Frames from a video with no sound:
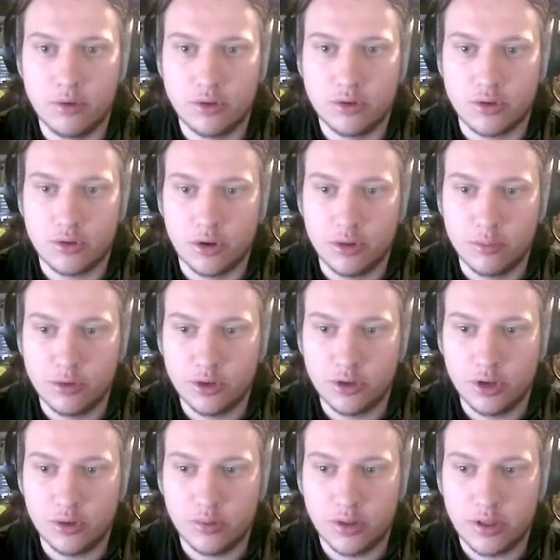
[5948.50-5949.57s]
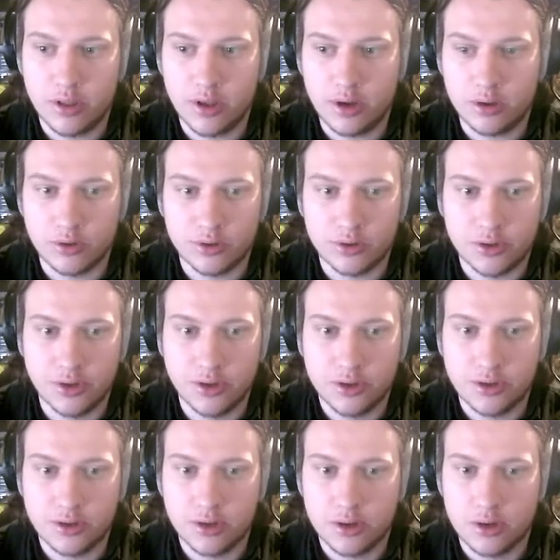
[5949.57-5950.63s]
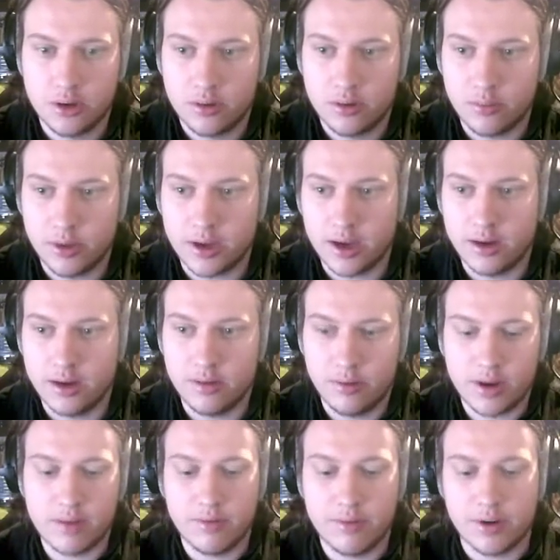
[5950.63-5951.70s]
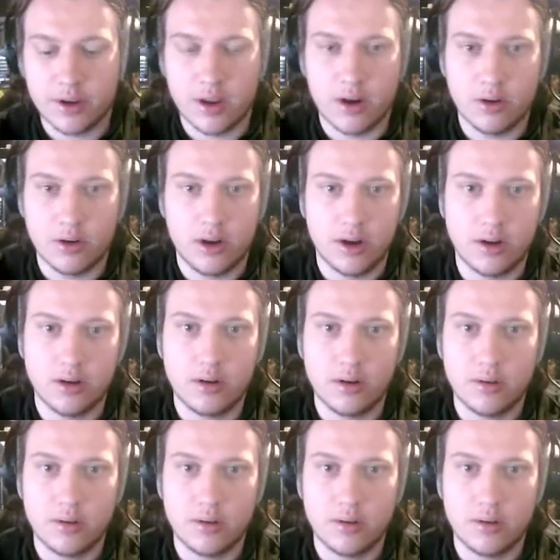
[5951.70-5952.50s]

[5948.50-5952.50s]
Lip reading: just not in the mood to deal with the constness. We can figure that out later.